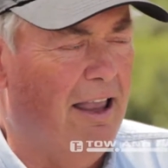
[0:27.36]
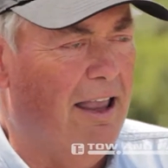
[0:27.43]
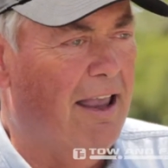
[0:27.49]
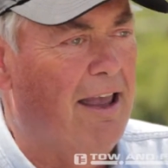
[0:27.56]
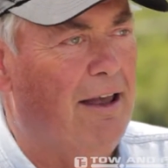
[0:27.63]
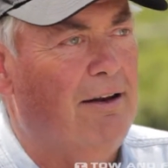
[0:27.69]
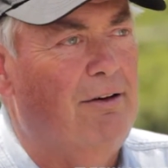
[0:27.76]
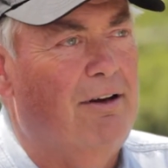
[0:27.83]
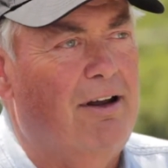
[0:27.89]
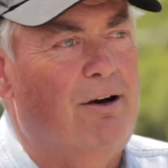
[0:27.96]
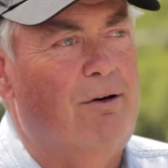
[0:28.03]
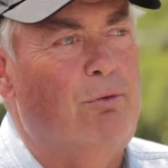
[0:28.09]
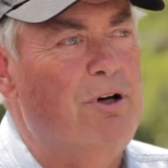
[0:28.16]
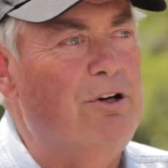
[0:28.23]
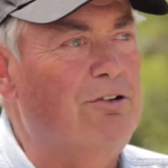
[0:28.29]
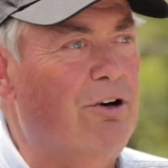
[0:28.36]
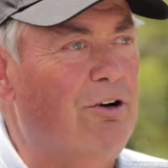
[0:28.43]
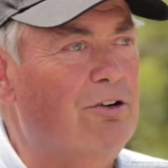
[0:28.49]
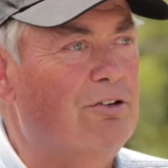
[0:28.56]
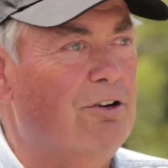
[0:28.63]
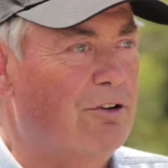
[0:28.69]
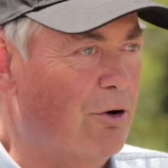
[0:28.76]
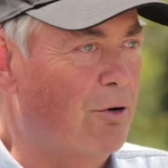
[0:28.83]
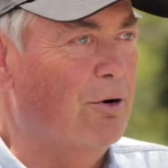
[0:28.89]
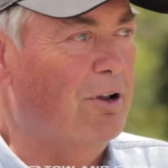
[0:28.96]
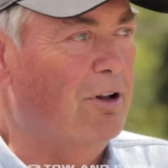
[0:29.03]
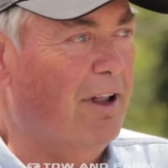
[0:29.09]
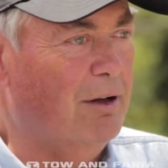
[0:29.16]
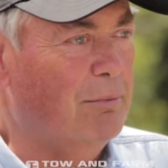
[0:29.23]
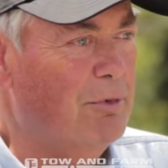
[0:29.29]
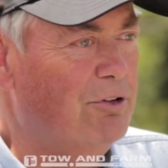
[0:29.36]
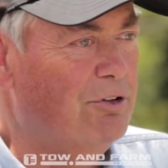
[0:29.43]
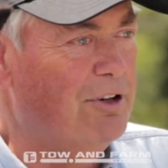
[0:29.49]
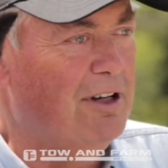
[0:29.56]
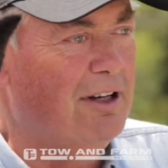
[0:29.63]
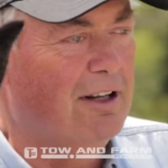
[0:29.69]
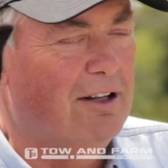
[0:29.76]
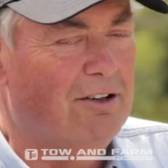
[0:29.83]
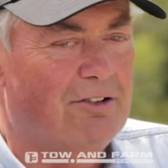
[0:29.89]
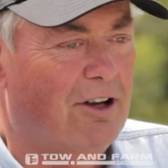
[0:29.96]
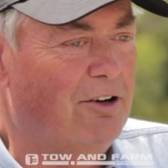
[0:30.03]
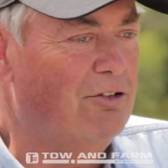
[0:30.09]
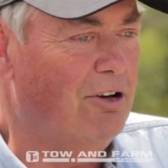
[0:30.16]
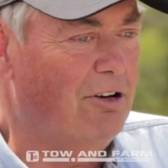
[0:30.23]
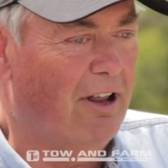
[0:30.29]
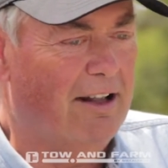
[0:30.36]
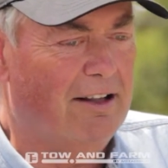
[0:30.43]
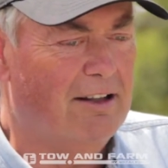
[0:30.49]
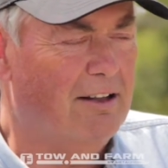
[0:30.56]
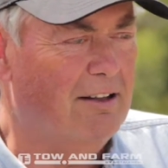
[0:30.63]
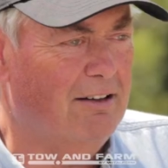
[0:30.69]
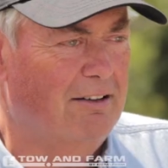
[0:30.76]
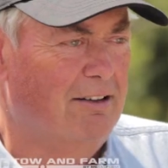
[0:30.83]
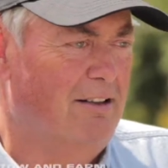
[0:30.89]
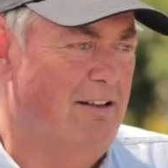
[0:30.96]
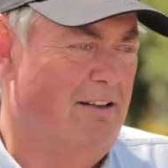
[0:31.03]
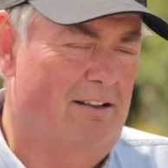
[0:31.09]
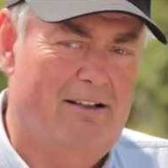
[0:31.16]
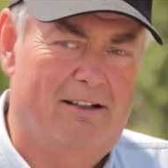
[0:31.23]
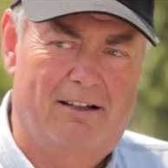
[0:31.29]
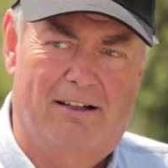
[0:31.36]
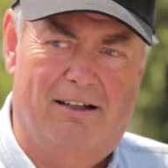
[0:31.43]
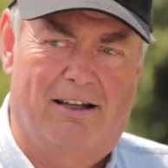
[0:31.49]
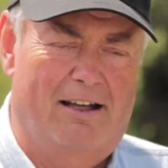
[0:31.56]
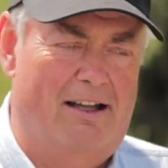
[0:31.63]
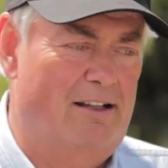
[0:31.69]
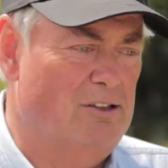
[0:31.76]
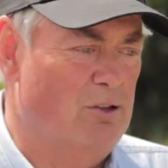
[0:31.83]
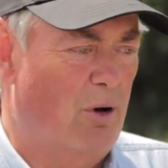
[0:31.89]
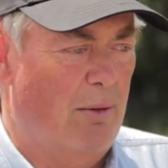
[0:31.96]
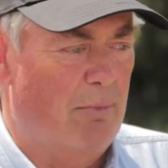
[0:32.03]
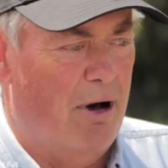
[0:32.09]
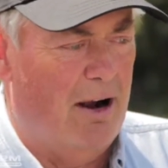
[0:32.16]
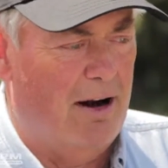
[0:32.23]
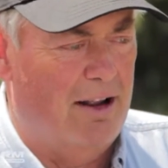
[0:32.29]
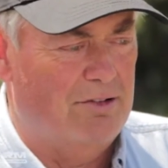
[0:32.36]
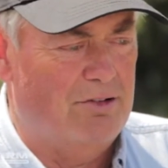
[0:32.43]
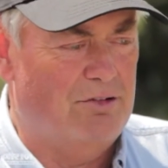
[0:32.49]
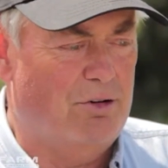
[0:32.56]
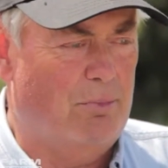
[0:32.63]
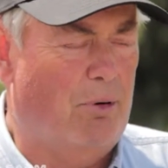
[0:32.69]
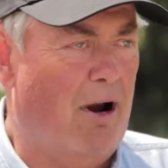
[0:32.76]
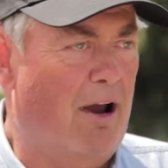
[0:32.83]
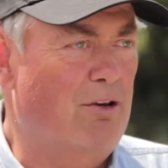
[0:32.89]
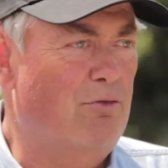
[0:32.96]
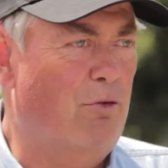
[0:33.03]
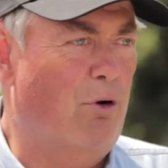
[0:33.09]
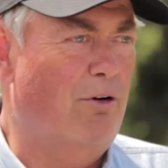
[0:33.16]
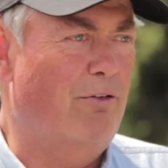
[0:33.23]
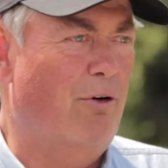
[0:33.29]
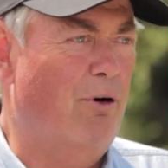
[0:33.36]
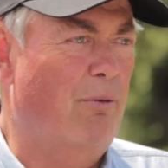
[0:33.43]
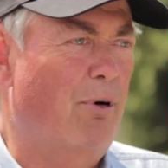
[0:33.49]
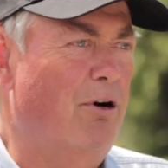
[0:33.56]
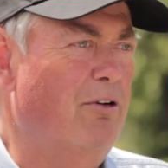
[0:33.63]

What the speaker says: and researched the tow and collect machine and said she liked it, and so I bought it as a surprise for her